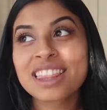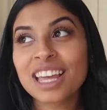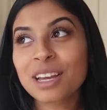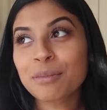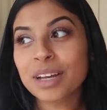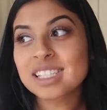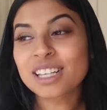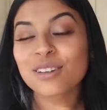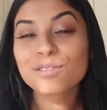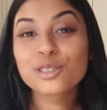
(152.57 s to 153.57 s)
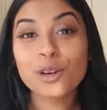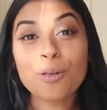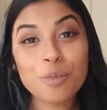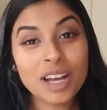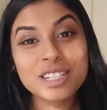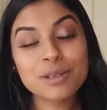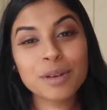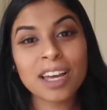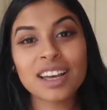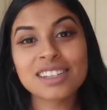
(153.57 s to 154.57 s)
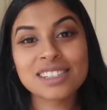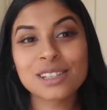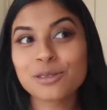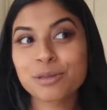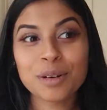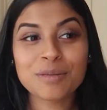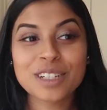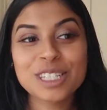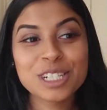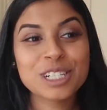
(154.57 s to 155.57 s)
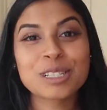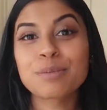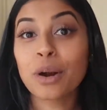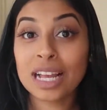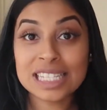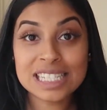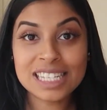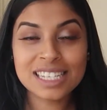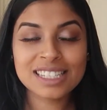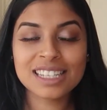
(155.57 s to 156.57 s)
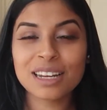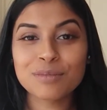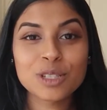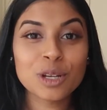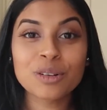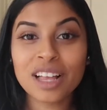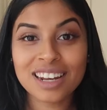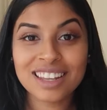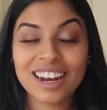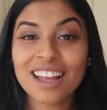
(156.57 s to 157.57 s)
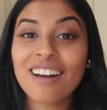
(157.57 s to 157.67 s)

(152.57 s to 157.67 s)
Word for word: thank myself so much because those memories are just priceless and I'm so glad that I